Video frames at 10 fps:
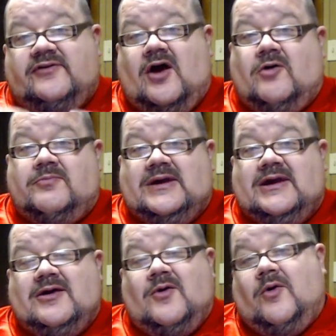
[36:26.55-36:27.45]
Tell
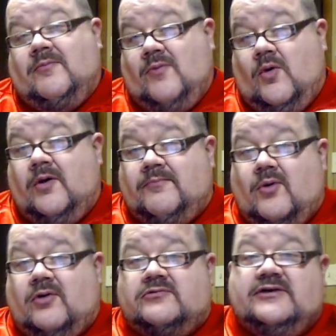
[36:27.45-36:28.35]
me, or more
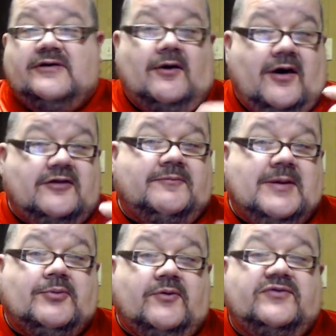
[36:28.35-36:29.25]
importantly, tell other
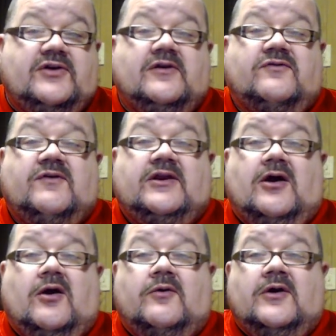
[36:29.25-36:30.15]
people who've seen this
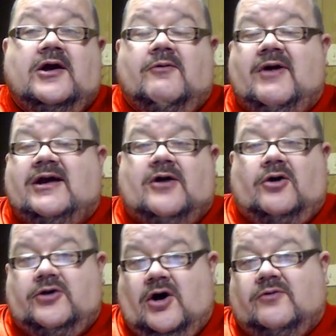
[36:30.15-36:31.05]
video, wait, no,
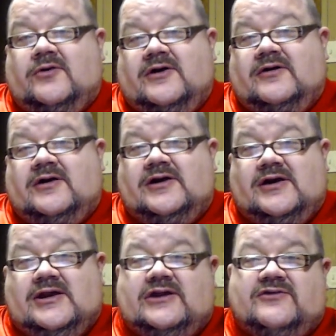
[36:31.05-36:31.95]
no, he,
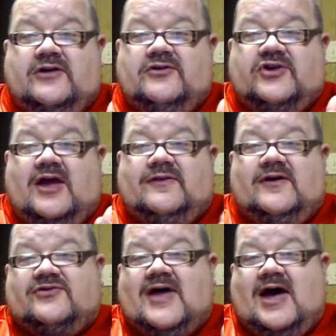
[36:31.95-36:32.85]
he needs to understand
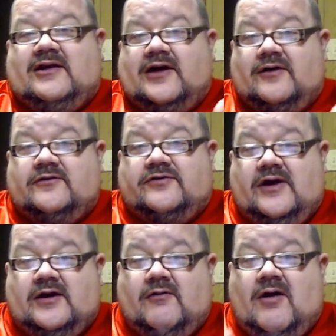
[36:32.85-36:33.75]
this, that, and the other
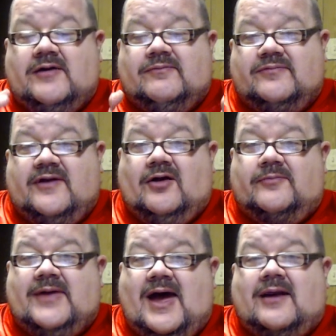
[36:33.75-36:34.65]
thing, right? Tell him
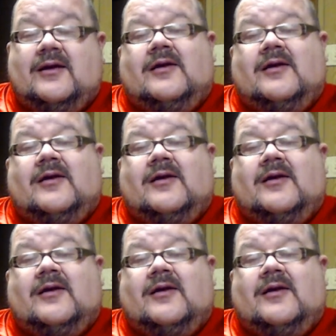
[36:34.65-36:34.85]
that.